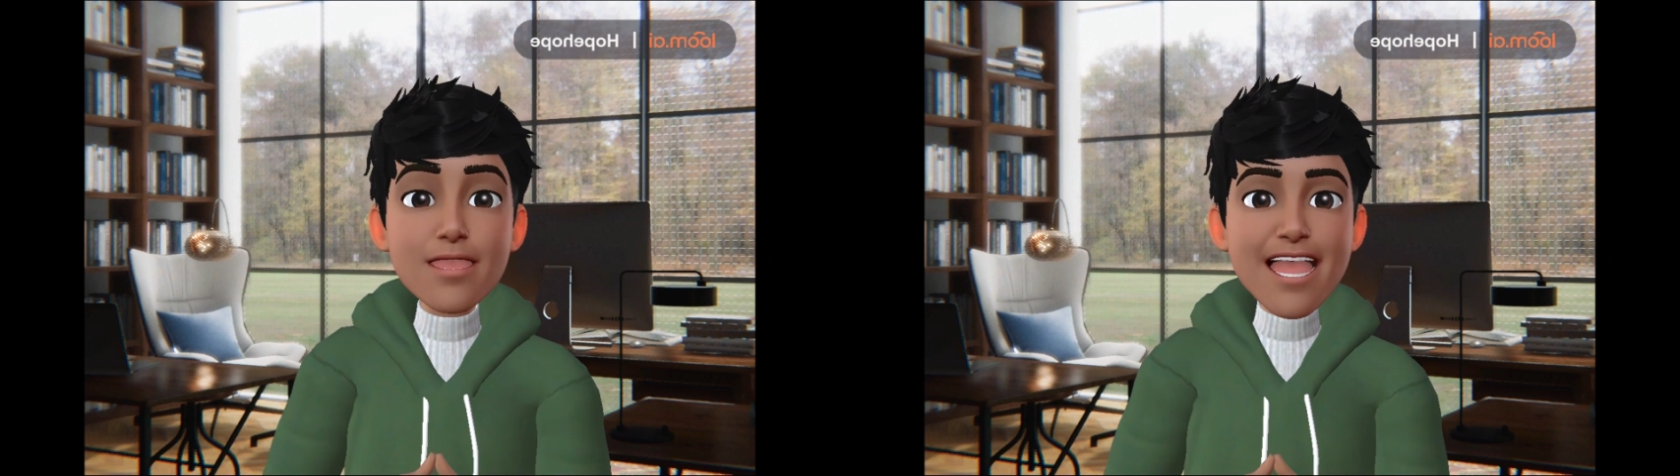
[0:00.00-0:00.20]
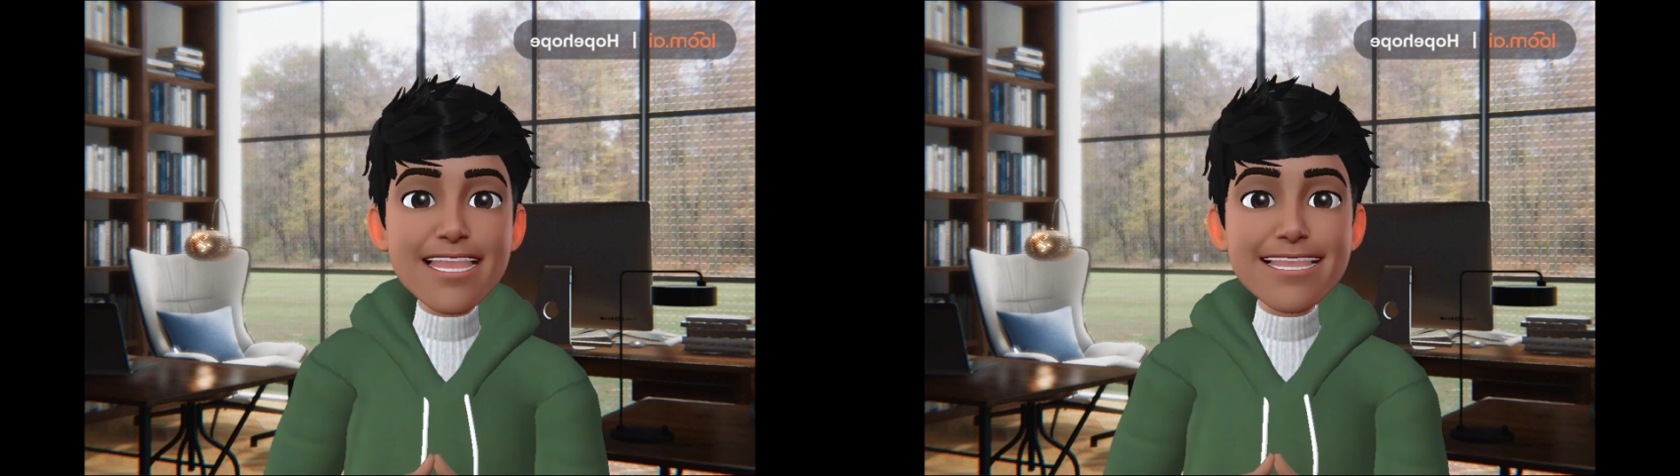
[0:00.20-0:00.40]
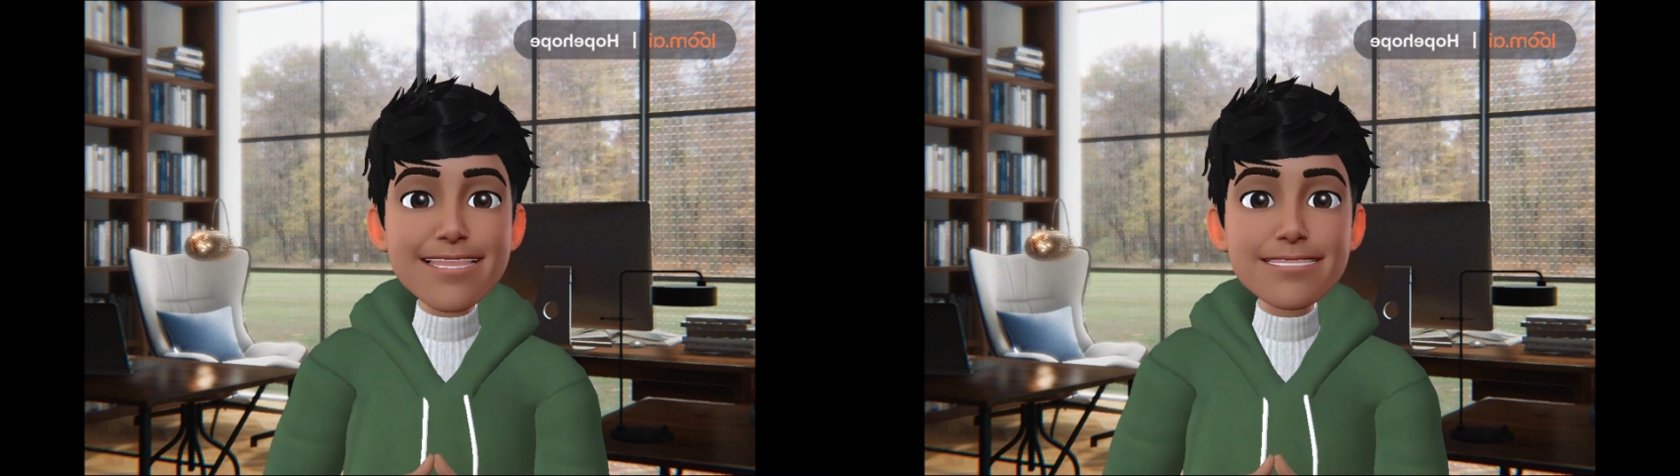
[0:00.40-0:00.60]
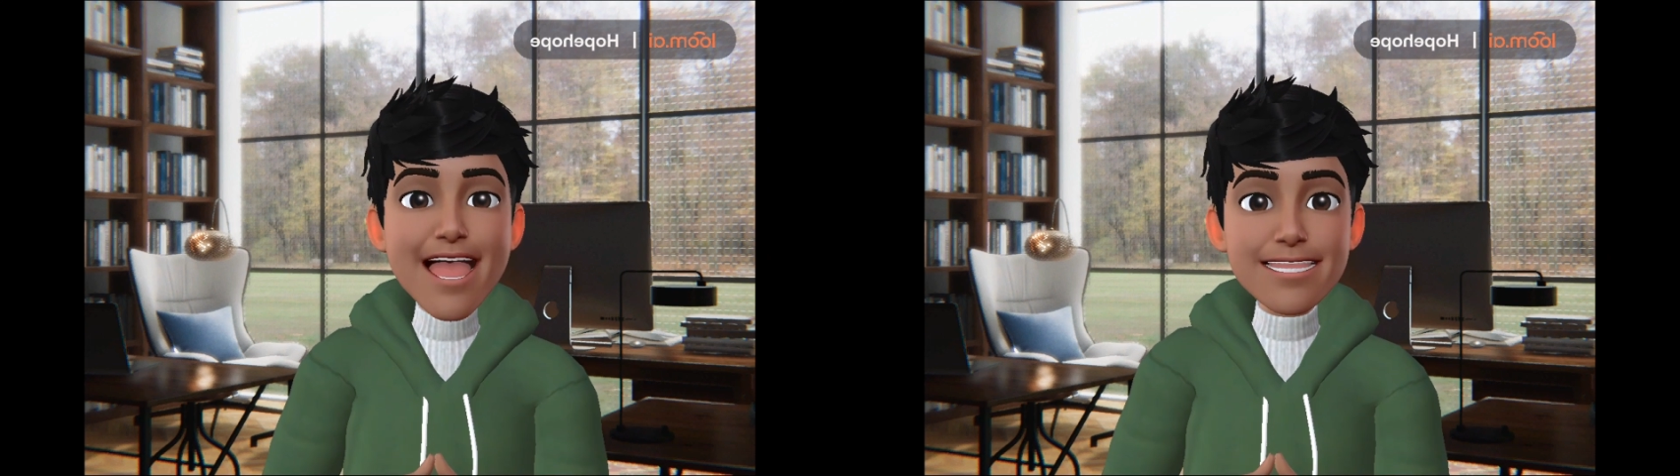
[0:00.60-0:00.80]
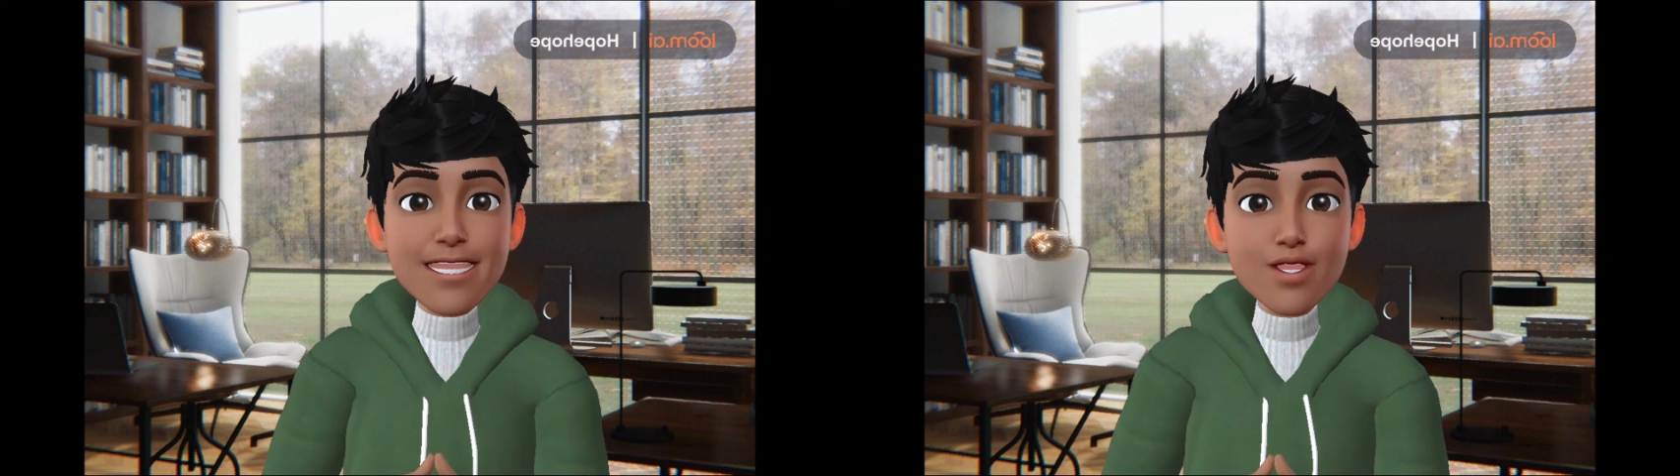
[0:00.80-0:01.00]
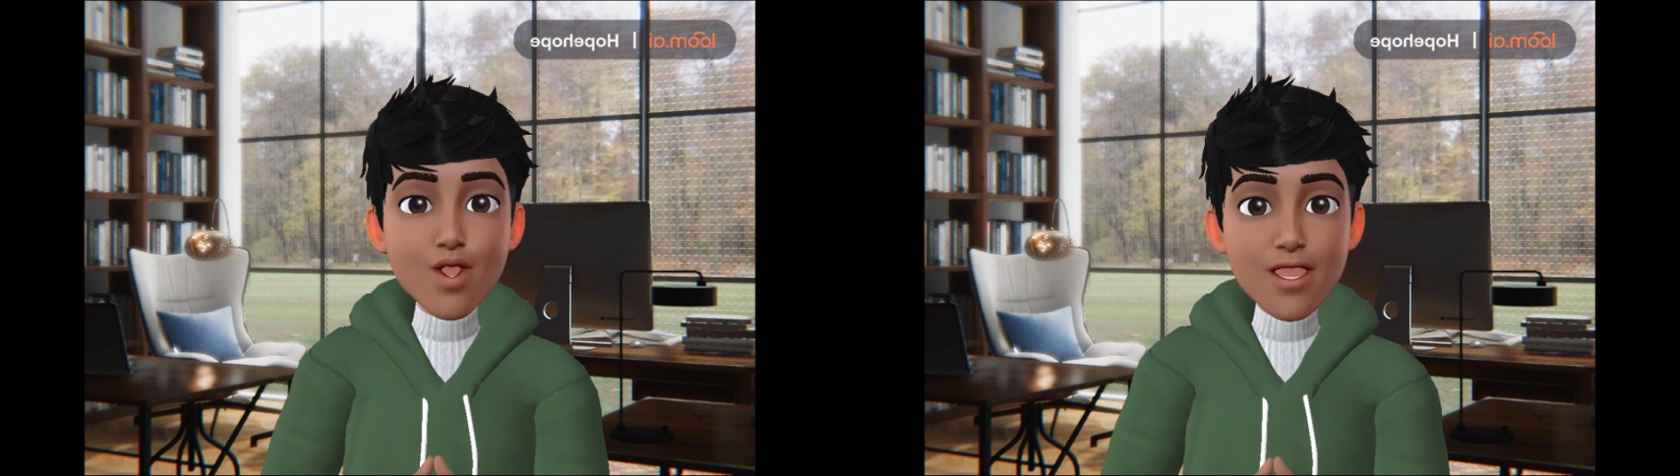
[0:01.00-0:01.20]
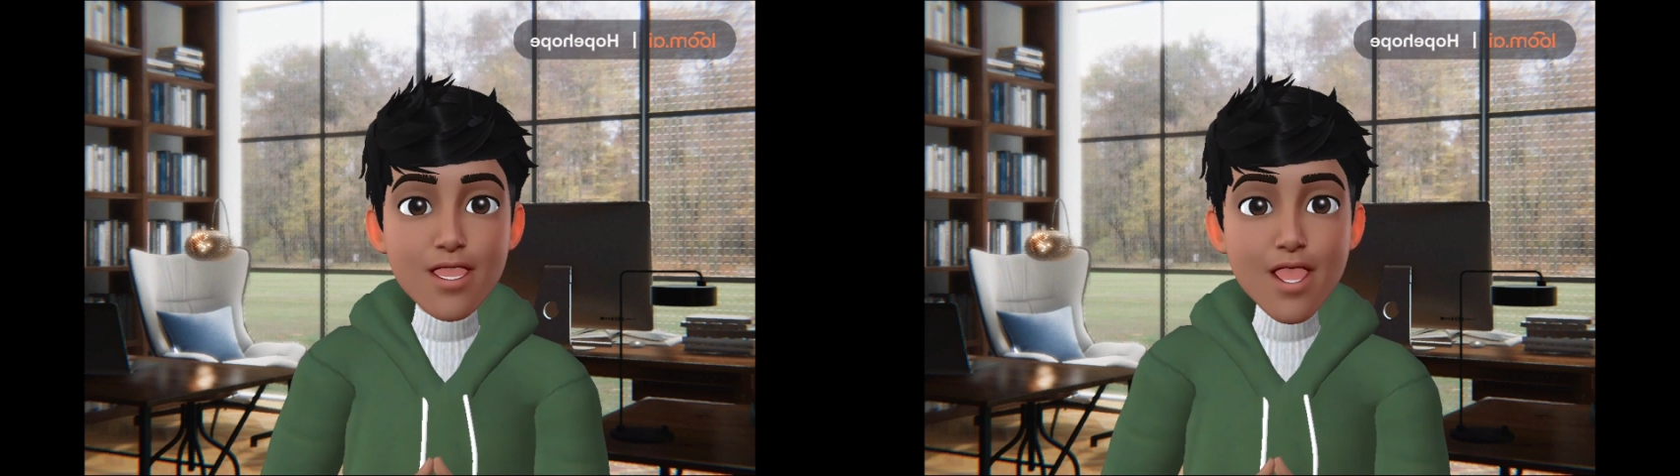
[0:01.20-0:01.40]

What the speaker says: This has eroded